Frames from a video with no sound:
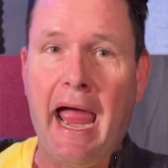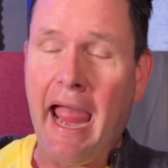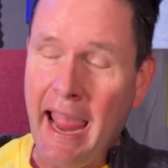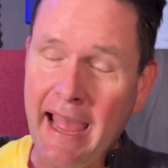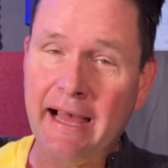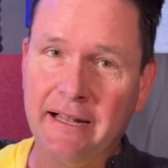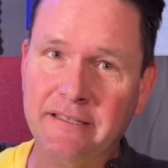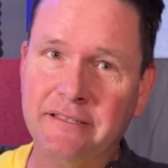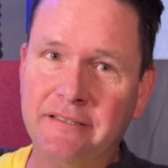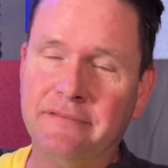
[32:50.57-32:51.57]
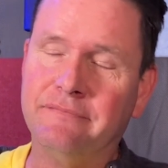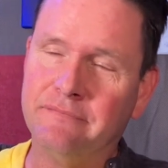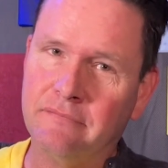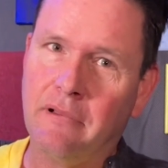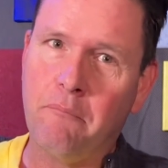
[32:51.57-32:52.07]
And
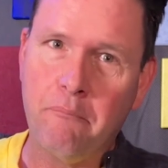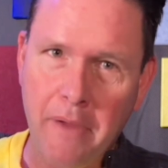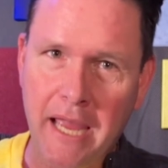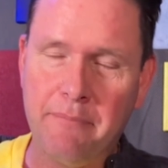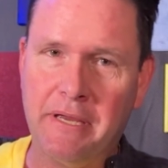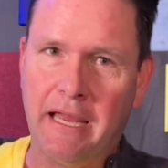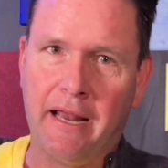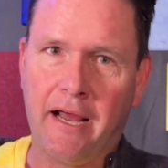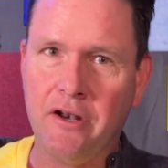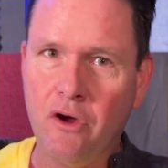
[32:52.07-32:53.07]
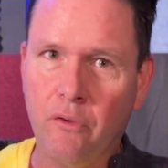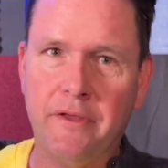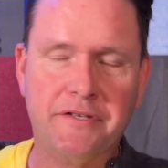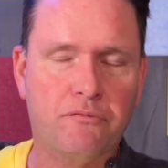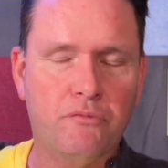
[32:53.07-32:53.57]
maybe, and I know
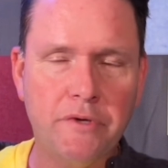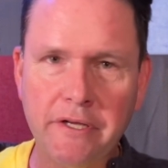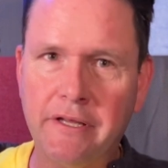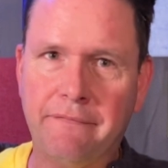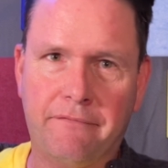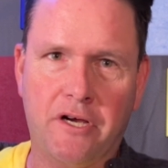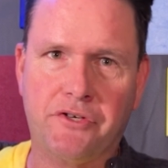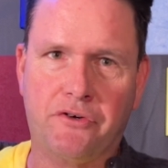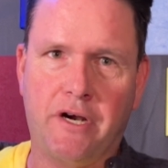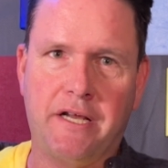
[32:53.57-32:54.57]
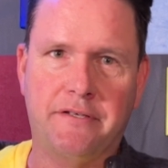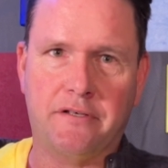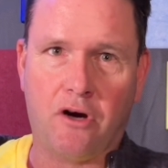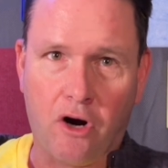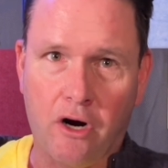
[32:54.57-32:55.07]
this really
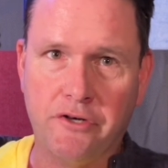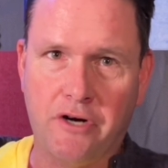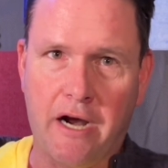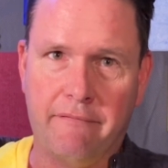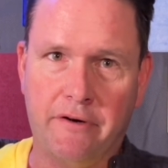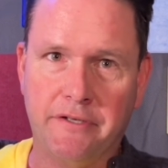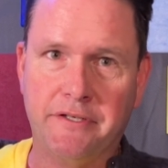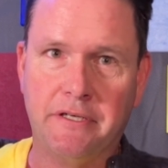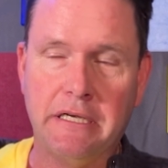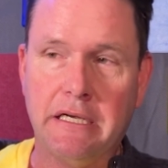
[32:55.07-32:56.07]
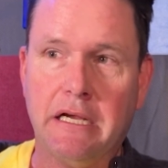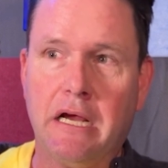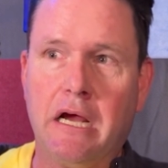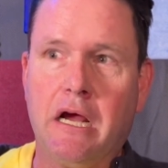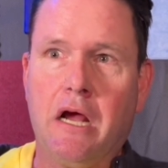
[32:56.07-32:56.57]
frustrates car drivers,
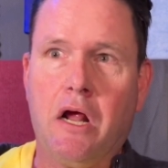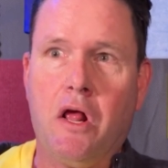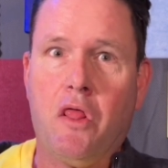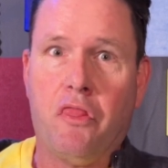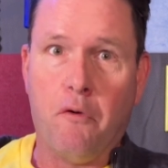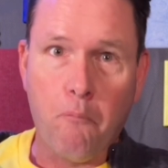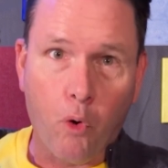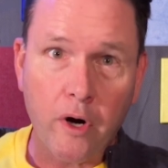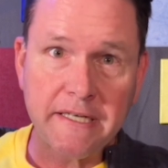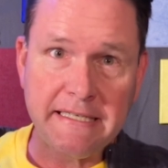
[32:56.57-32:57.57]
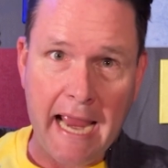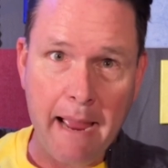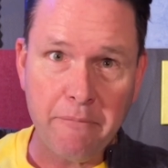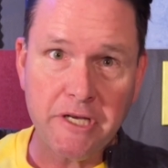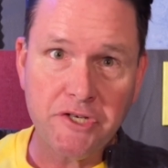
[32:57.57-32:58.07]
the more
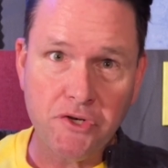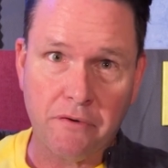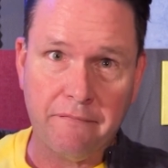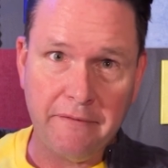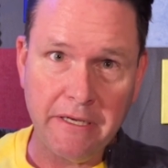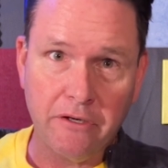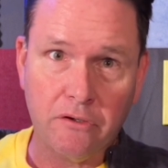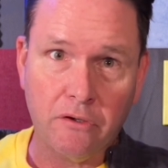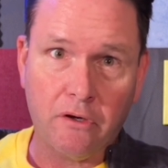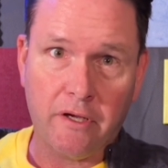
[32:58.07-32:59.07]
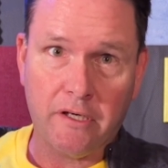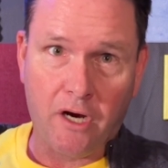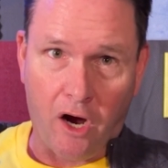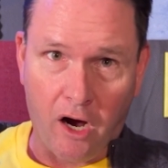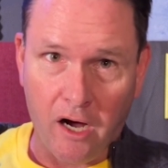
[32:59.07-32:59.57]
damage your vehicle can
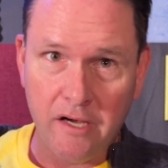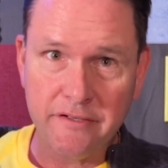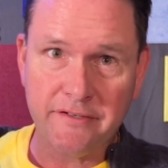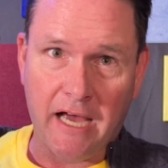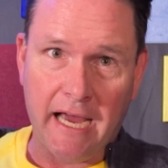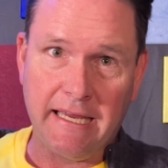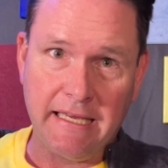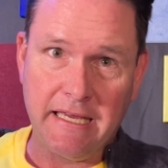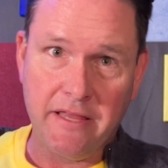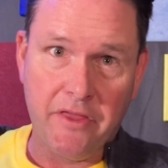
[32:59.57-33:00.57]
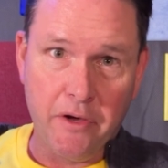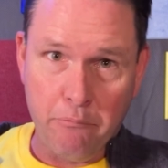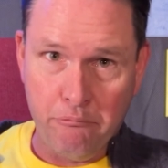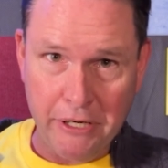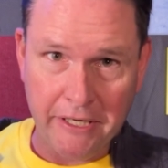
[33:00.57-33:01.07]
cause, i.e.
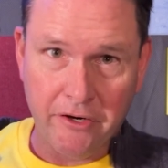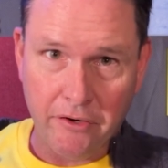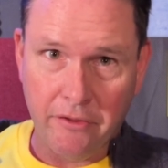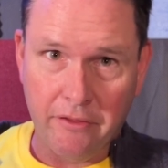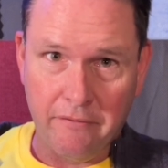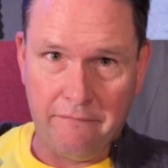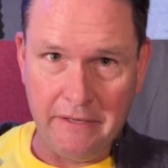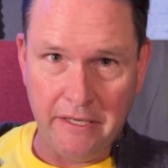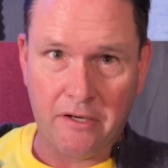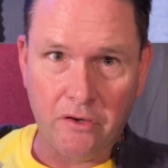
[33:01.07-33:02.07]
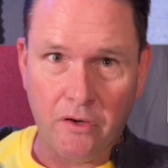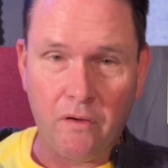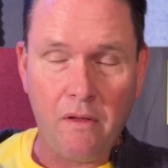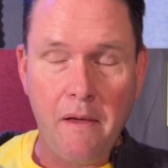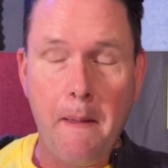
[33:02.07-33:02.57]
the bigger the
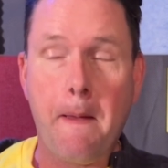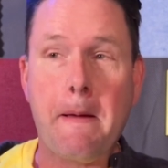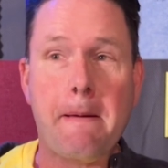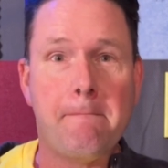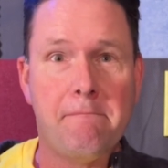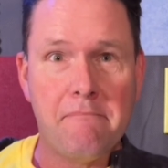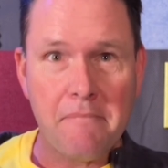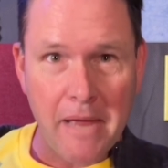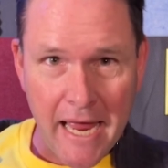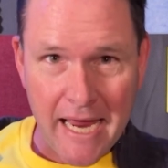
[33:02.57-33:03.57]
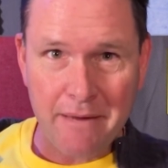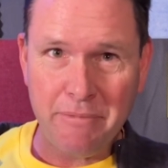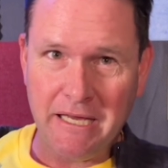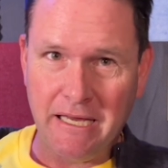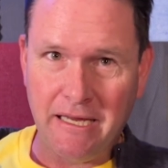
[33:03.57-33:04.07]
vehicle,
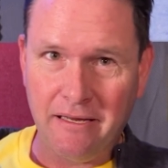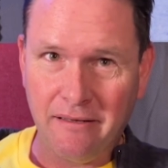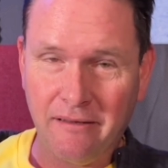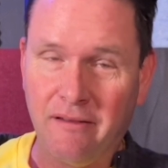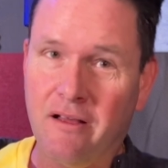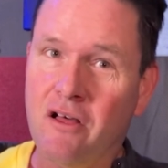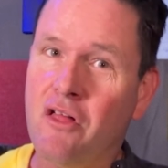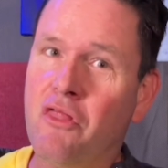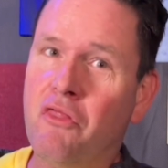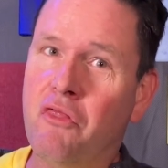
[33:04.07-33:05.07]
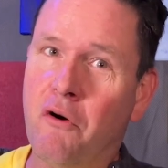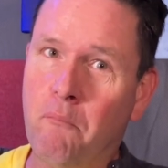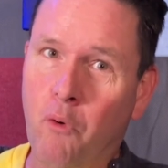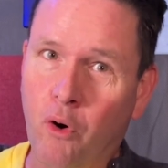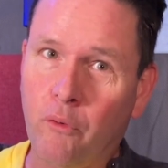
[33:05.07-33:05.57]
maybe the more